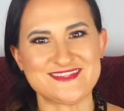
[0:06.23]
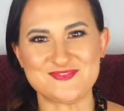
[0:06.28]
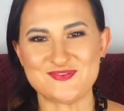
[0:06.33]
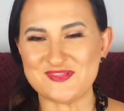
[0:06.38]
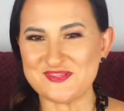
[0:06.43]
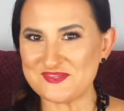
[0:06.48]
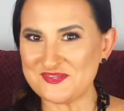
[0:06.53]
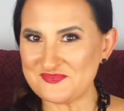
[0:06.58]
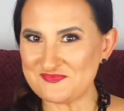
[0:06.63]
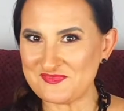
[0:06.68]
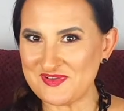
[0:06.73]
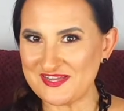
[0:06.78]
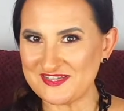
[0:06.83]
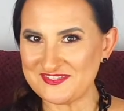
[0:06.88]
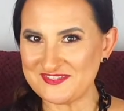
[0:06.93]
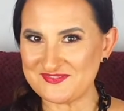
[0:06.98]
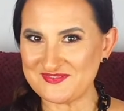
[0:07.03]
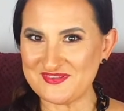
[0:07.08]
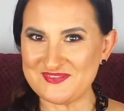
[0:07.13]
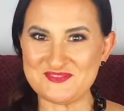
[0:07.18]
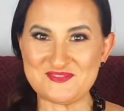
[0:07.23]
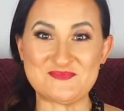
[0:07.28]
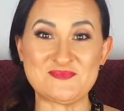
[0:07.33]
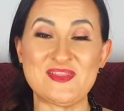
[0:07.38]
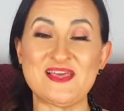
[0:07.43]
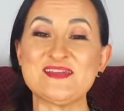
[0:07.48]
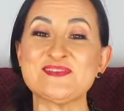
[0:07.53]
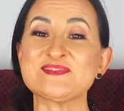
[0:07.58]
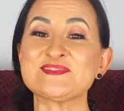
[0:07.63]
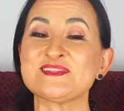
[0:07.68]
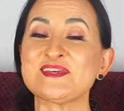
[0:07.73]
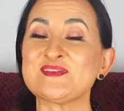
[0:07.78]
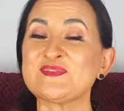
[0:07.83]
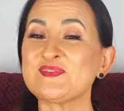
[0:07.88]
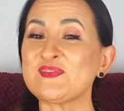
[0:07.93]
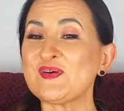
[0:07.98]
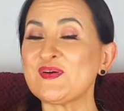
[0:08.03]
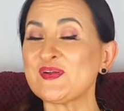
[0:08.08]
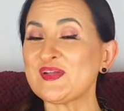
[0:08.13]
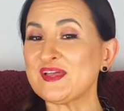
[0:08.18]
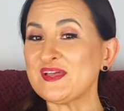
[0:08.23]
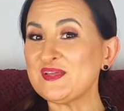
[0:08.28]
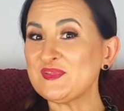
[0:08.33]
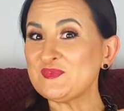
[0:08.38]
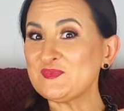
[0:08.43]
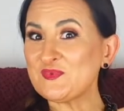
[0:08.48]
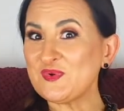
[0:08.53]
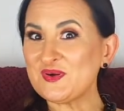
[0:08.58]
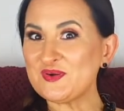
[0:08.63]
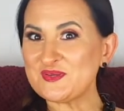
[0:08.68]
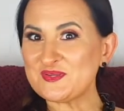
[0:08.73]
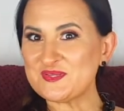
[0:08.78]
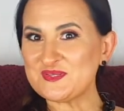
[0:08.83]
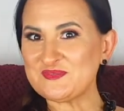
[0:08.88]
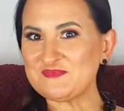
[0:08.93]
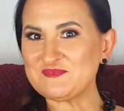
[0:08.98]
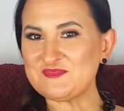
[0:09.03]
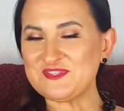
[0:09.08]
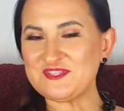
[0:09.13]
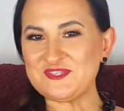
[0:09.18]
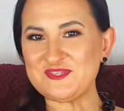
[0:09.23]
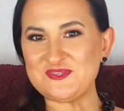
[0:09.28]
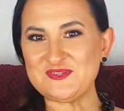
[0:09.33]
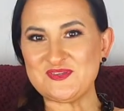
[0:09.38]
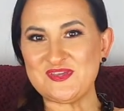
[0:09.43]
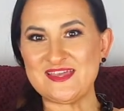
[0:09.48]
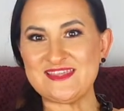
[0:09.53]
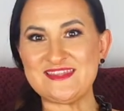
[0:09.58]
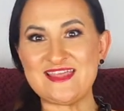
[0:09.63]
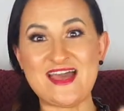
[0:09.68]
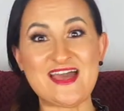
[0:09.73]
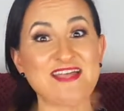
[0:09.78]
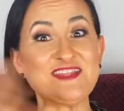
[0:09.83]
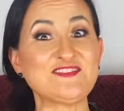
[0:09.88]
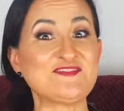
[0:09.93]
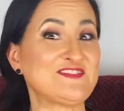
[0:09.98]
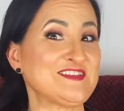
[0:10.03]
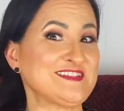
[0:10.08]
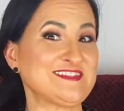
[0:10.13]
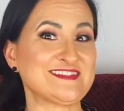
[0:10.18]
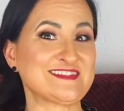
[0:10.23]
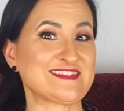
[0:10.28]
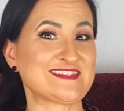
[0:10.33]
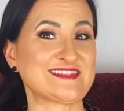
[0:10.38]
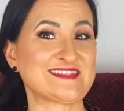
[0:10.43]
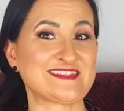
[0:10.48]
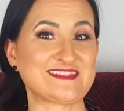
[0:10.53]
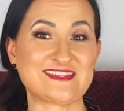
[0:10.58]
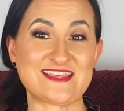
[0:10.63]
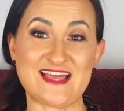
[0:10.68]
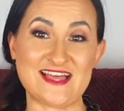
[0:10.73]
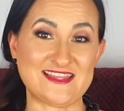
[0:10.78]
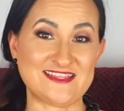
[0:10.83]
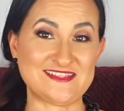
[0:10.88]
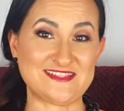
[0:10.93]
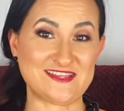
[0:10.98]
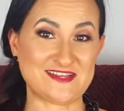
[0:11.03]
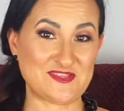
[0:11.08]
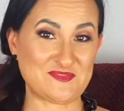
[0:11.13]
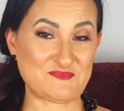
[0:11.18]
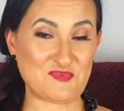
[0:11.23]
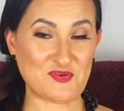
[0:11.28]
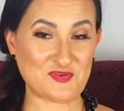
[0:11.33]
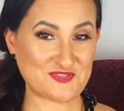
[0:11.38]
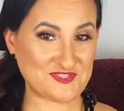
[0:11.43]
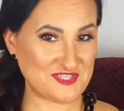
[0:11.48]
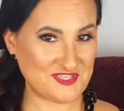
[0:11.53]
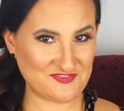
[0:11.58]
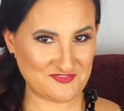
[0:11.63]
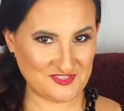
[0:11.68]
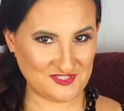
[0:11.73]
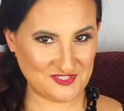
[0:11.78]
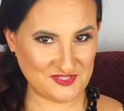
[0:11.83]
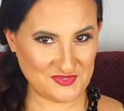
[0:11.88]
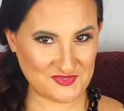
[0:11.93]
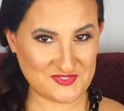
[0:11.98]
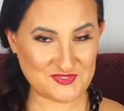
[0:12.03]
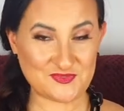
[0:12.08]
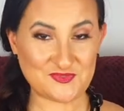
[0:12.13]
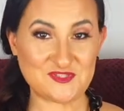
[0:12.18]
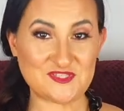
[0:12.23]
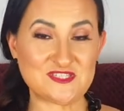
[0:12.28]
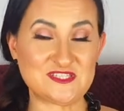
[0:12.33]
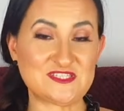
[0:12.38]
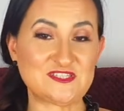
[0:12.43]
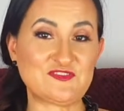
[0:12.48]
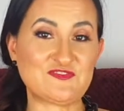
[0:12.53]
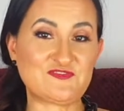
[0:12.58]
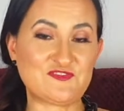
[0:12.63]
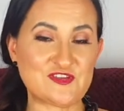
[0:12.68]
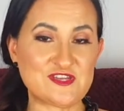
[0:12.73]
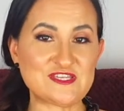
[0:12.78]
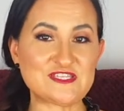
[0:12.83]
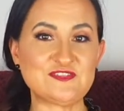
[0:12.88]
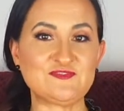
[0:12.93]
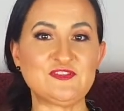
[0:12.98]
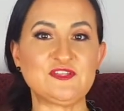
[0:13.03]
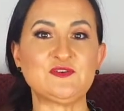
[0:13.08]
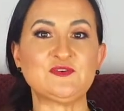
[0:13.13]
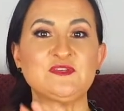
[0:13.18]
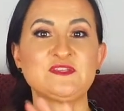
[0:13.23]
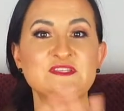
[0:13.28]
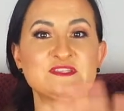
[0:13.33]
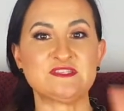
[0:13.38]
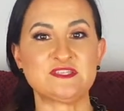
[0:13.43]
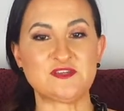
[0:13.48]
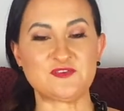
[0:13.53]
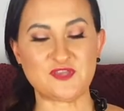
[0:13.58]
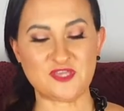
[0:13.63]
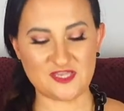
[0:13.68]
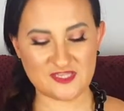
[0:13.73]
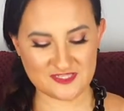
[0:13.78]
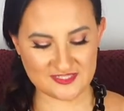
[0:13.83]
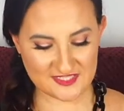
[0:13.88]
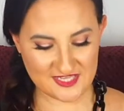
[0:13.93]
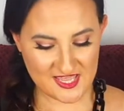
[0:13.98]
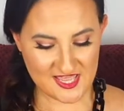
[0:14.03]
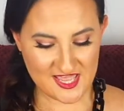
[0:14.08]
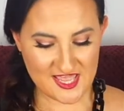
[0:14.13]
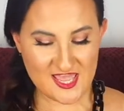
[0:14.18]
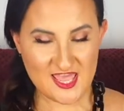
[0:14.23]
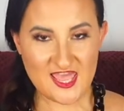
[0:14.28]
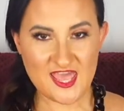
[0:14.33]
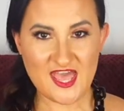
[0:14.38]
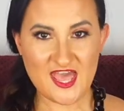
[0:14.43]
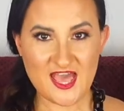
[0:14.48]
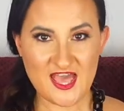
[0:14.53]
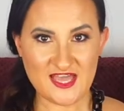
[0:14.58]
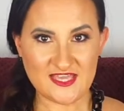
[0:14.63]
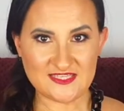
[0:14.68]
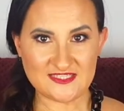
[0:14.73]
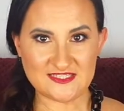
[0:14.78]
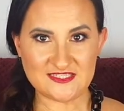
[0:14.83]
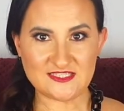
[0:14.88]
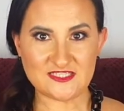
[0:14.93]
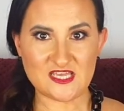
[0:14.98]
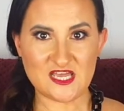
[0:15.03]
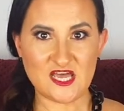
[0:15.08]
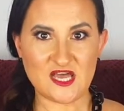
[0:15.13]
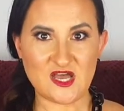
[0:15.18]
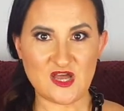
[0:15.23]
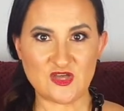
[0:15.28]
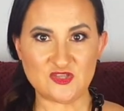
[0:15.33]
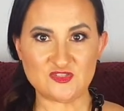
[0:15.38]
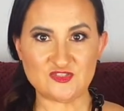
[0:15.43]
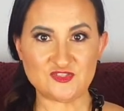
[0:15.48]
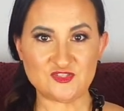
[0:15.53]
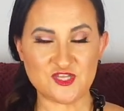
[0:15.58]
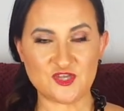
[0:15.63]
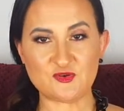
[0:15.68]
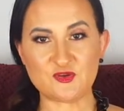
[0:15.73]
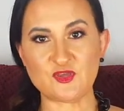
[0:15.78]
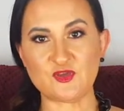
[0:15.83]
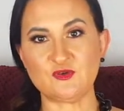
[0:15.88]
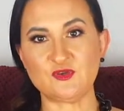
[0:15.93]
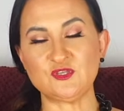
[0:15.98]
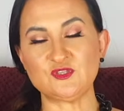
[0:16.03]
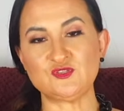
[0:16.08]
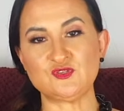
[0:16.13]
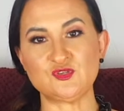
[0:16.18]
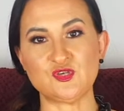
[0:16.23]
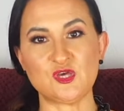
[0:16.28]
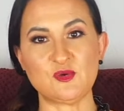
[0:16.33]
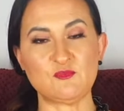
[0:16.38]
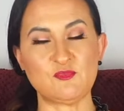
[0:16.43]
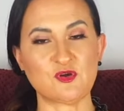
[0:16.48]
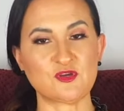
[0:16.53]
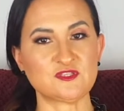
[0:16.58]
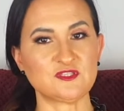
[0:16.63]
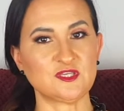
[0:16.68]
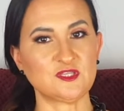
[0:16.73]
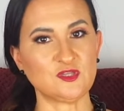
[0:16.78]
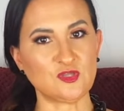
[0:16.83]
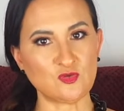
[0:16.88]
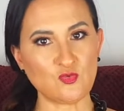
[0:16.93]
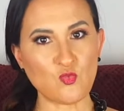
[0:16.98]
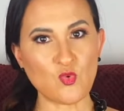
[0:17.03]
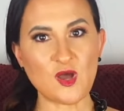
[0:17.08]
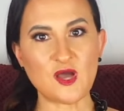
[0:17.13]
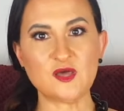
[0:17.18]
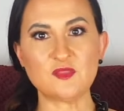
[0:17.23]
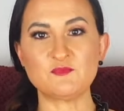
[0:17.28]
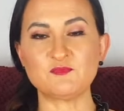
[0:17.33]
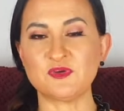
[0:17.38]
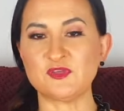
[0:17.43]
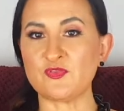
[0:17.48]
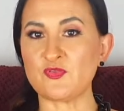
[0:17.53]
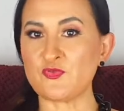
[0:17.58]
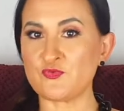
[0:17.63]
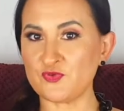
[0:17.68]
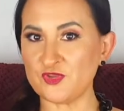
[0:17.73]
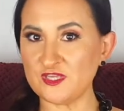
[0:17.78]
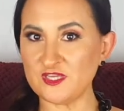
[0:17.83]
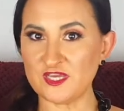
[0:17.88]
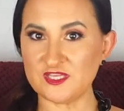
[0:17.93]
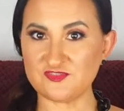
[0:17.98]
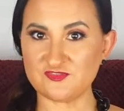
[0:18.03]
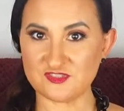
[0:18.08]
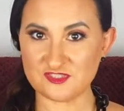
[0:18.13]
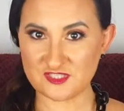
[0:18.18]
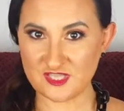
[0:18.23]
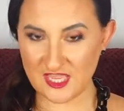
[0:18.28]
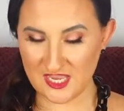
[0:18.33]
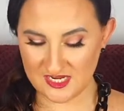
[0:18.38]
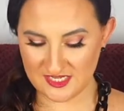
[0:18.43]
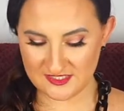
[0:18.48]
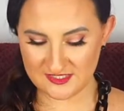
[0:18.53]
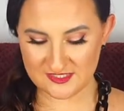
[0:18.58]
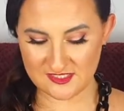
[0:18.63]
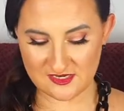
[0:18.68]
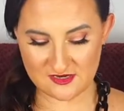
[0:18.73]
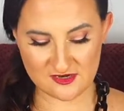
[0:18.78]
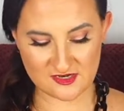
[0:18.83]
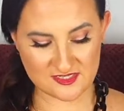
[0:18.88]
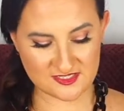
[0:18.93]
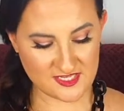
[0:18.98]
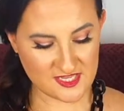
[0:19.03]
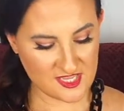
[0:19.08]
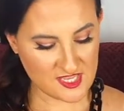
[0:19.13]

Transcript: welcome back to Random Lifestyle Vlog and welcome to an Advent calendar unboxing video. So this is the first video in the series, and today we're going to unboxing not one but three Advent calendars